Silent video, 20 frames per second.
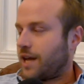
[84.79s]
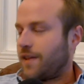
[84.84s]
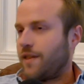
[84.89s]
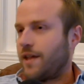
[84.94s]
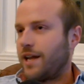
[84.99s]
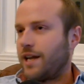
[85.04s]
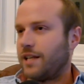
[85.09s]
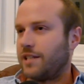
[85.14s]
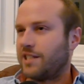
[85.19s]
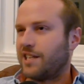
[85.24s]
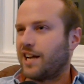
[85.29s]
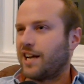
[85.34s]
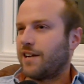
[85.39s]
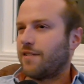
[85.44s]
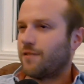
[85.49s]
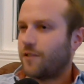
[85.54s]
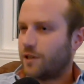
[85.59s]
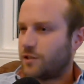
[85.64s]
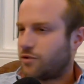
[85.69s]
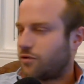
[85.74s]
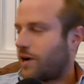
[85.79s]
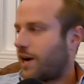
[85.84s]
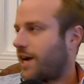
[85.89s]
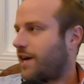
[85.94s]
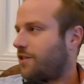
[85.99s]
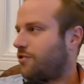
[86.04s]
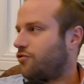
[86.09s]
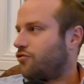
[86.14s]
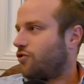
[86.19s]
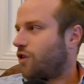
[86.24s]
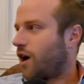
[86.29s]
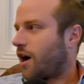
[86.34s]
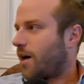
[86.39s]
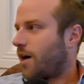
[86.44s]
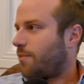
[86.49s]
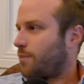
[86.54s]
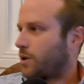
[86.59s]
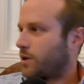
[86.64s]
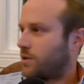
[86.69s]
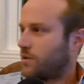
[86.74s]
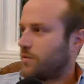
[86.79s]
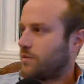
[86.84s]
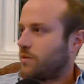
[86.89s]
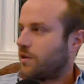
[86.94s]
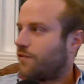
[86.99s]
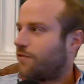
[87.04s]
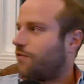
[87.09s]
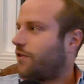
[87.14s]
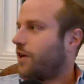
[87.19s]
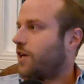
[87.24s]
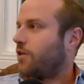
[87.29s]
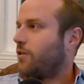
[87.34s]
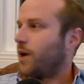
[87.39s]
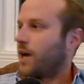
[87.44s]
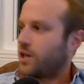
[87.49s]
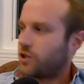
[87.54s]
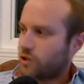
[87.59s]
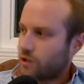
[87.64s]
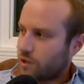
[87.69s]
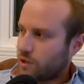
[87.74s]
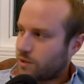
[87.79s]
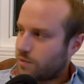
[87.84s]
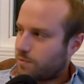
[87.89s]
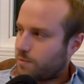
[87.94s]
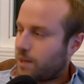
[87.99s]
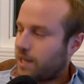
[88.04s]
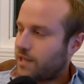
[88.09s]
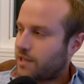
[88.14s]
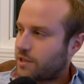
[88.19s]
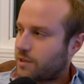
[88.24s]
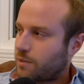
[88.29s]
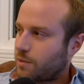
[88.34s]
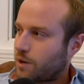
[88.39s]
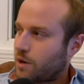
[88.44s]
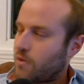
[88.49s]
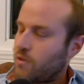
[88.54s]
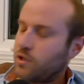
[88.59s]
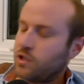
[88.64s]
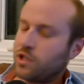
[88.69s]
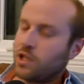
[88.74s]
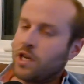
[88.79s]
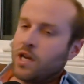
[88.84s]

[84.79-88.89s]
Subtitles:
and then it's kind of a drag and drop or configuration based approach.